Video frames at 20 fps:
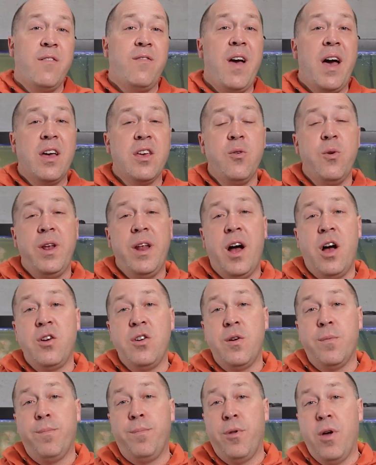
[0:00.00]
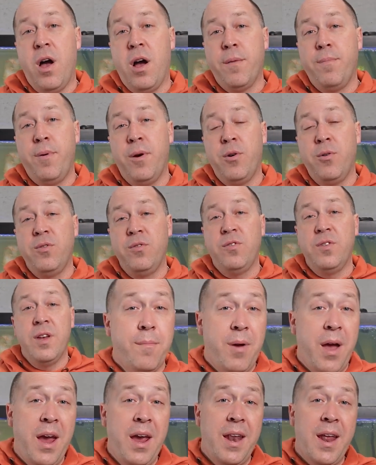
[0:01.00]
evaluate how your blog posts,
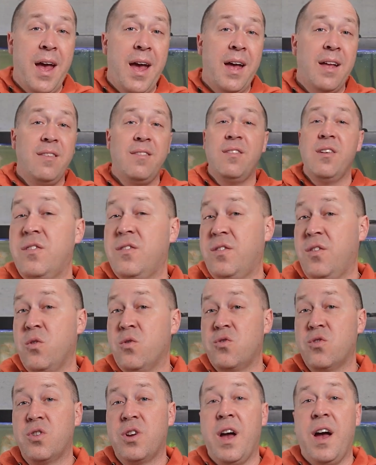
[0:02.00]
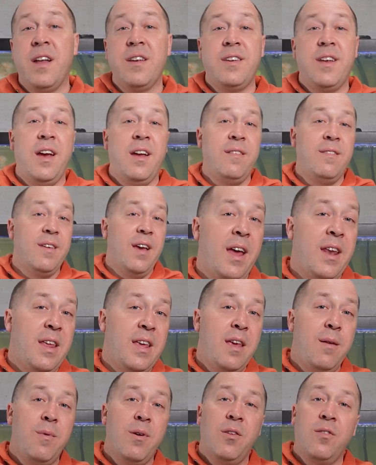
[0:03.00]
paid ads, social content, and
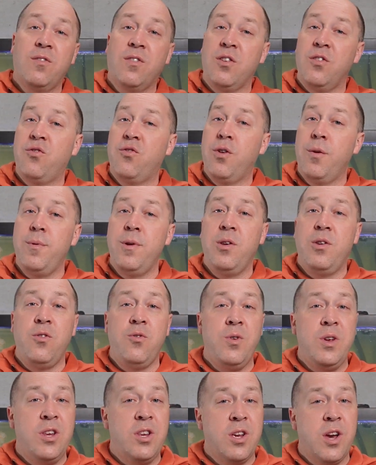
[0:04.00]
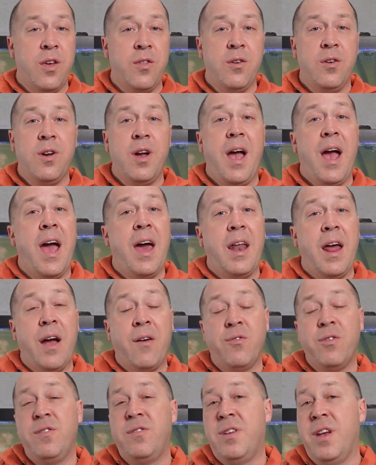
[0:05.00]
emails contribute to each other at
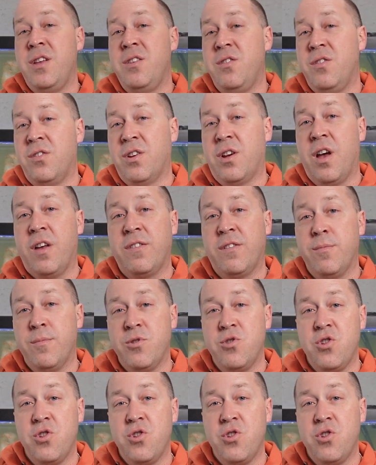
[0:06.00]
every stage of the customer